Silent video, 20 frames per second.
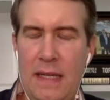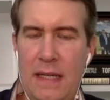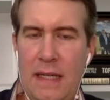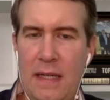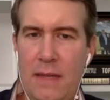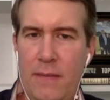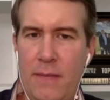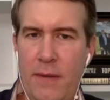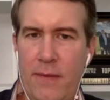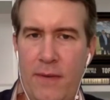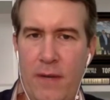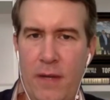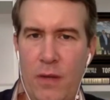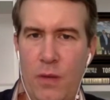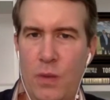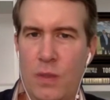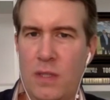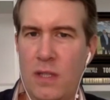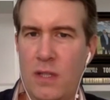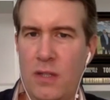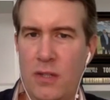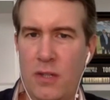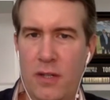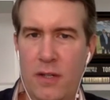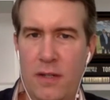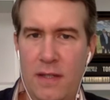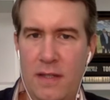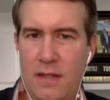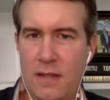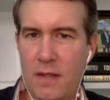and my father was an
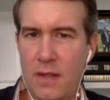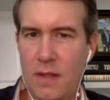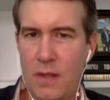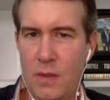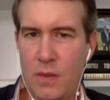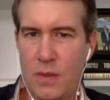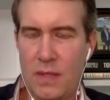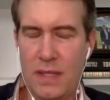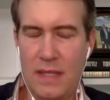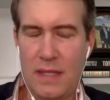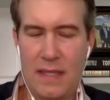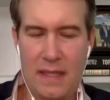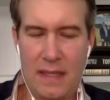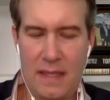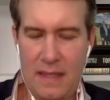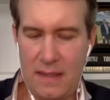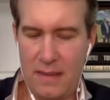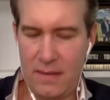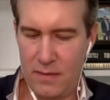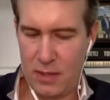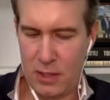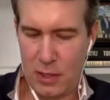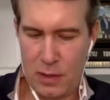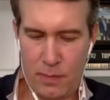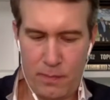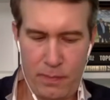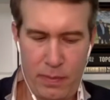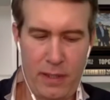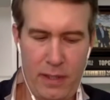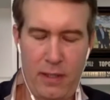attorney, so he
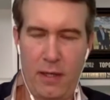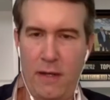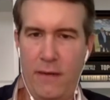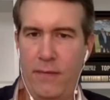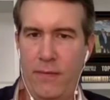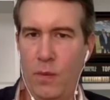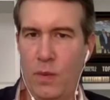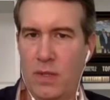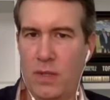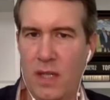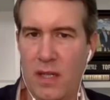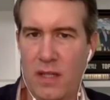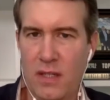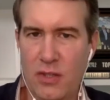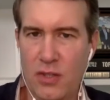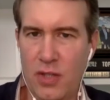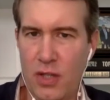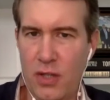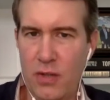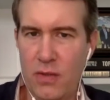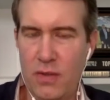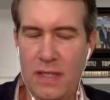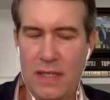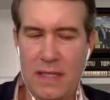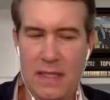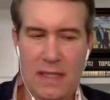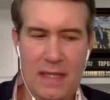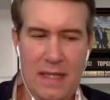split off and was on his own, and